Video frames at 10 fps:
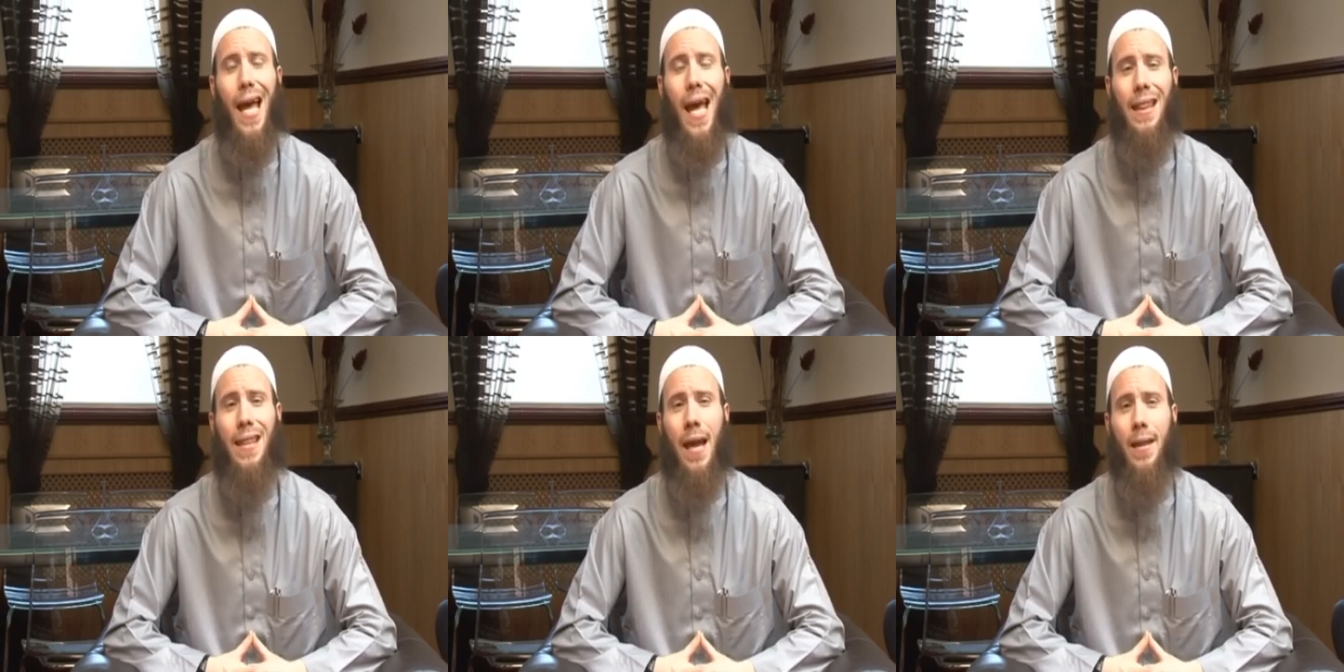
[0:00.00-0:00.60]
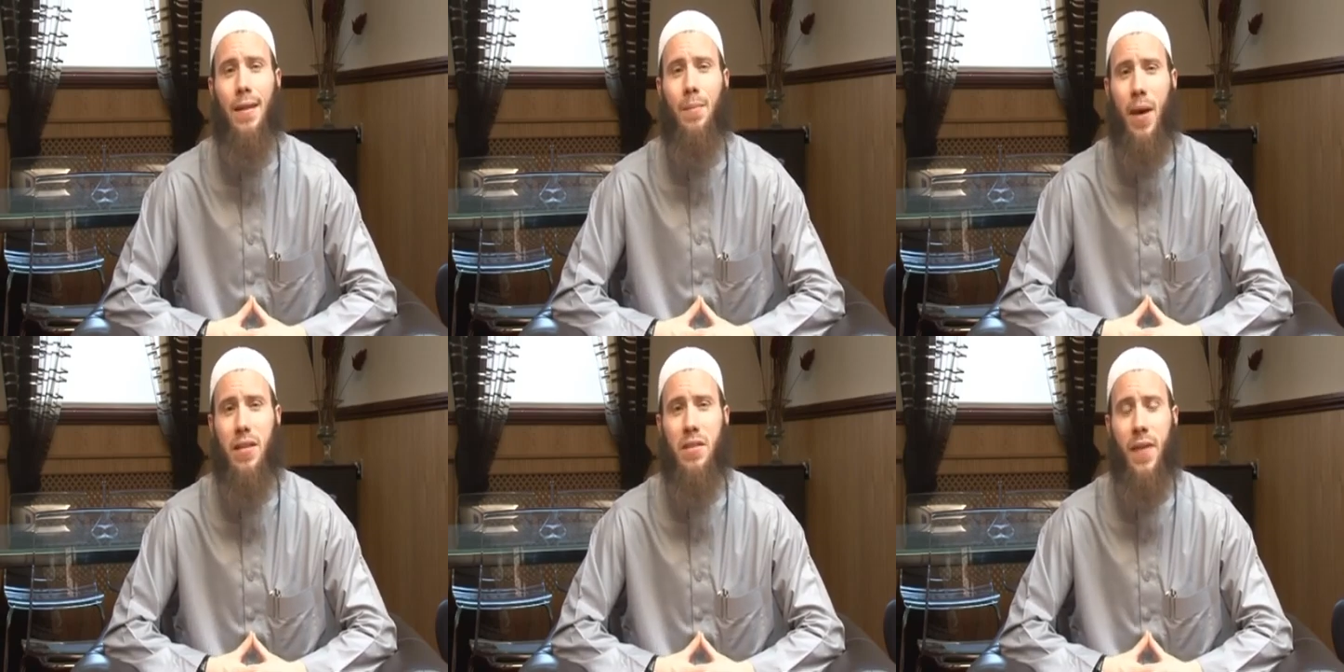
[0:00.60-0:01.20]
and that the
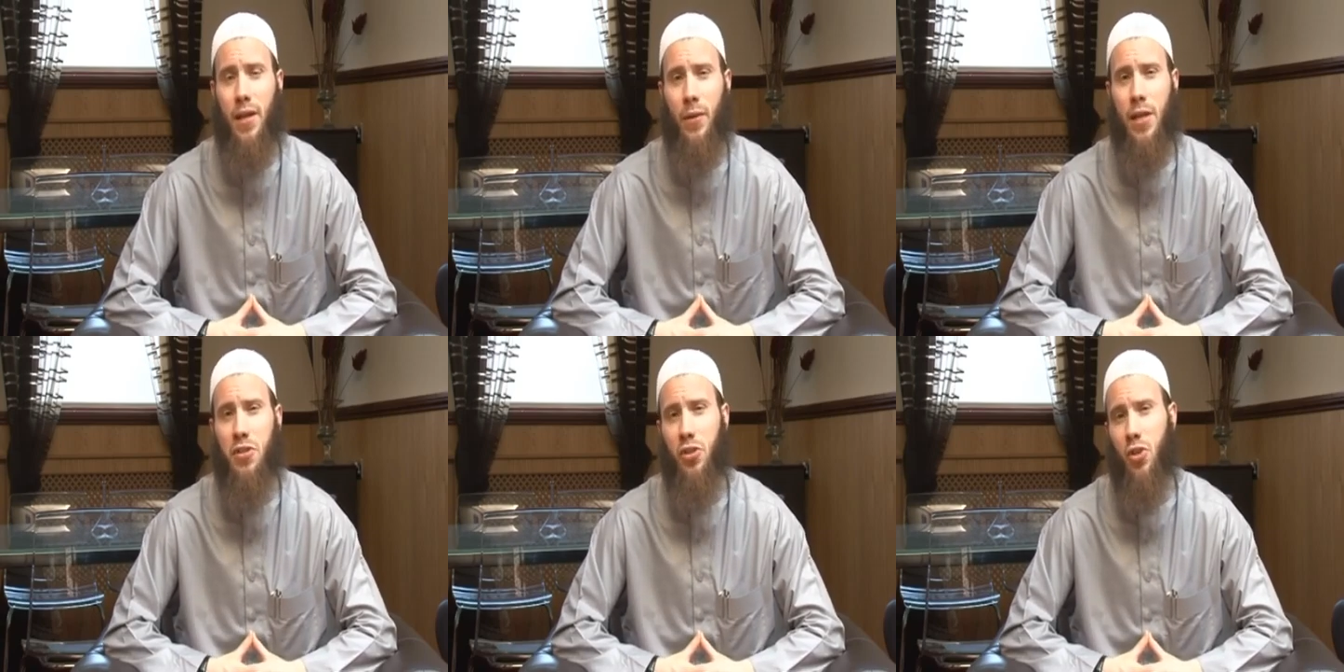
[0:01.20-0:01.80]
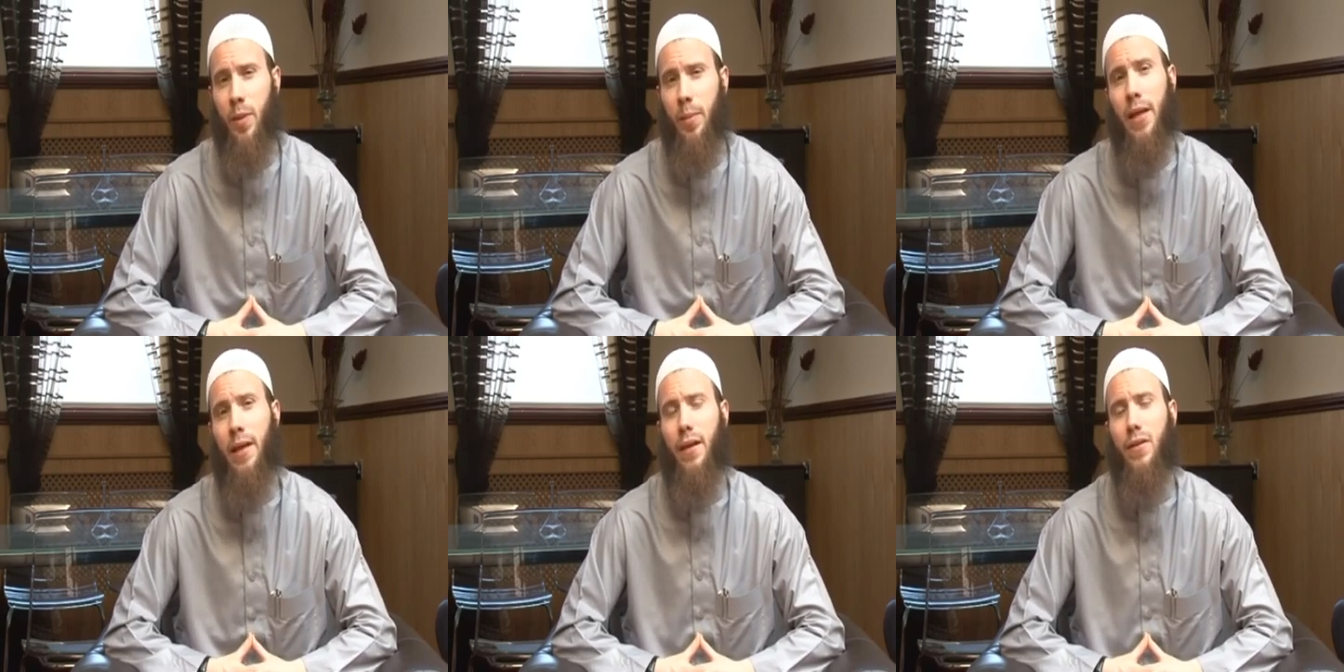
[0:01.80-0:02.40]
best of that creation are human
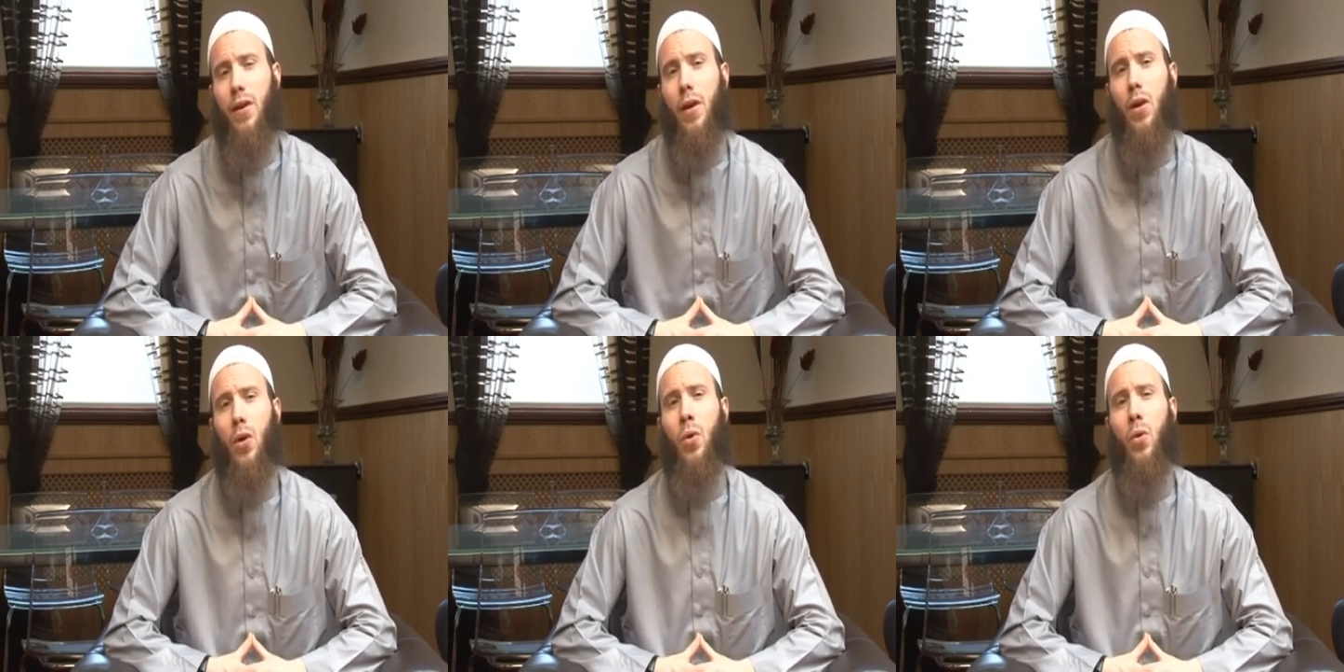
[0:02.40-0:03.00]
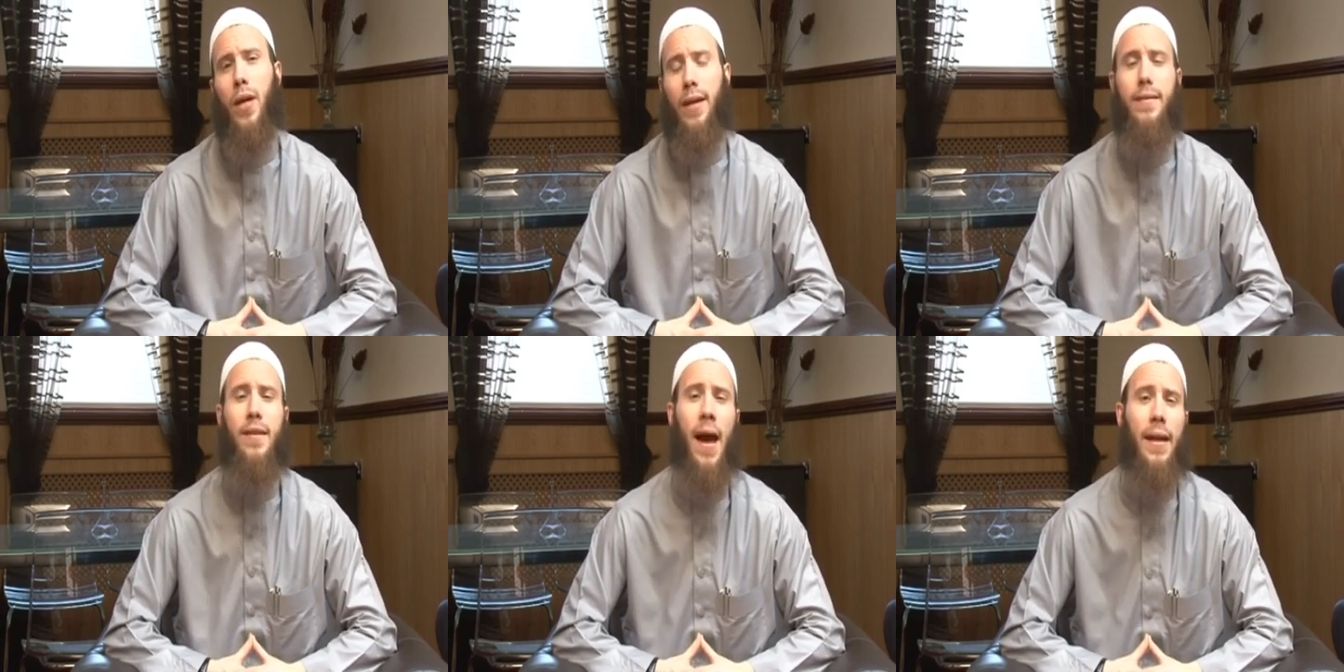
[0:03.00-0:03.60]
beings who can
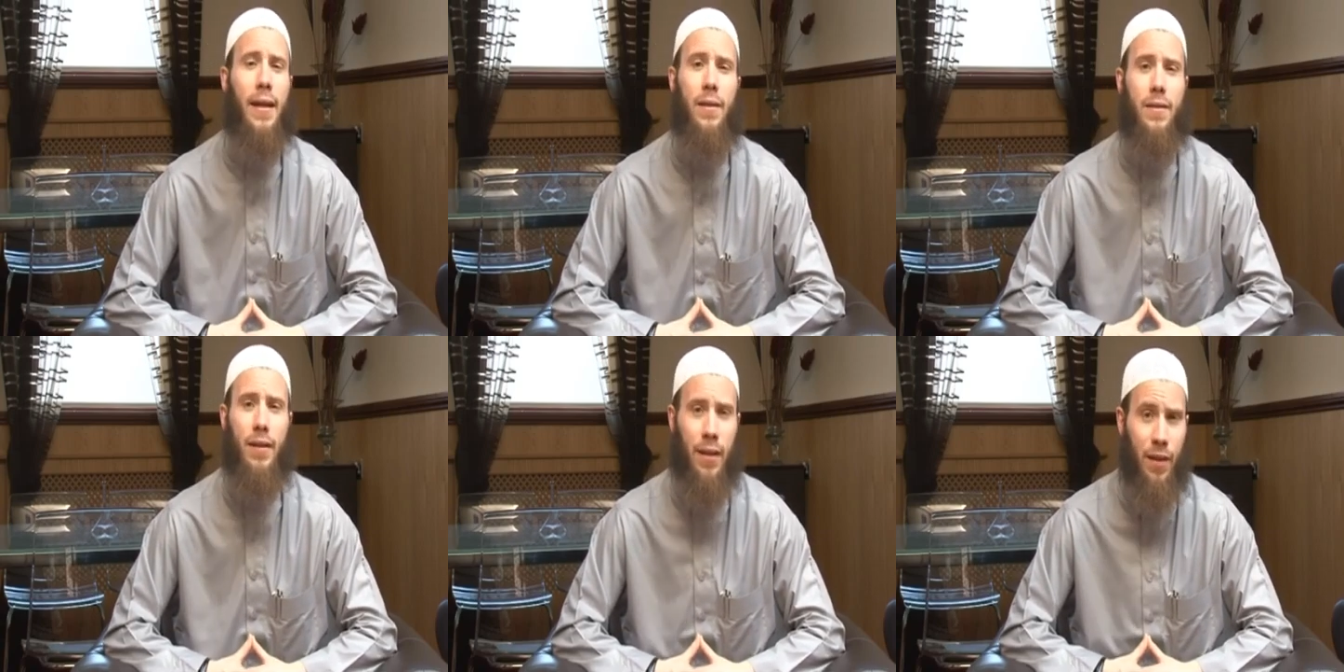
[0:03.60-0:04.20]
decide either to